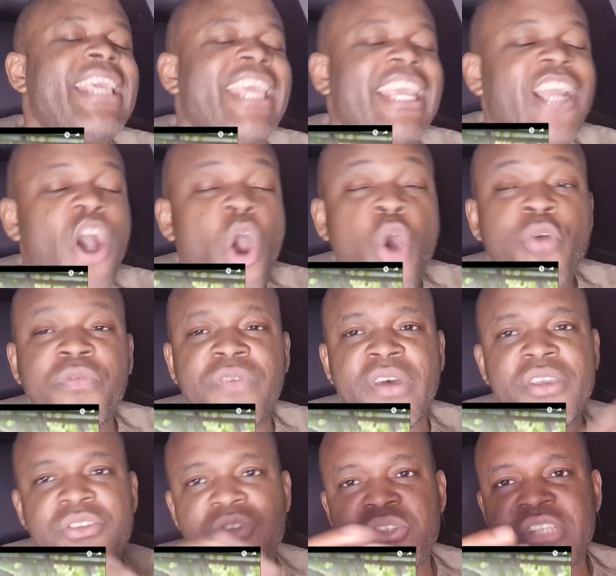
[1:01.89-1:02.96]
Ego
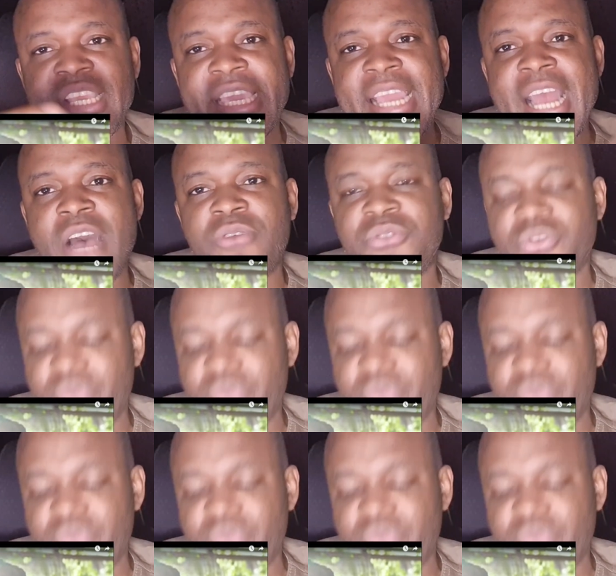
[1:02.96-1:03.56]
Over You, so check it out.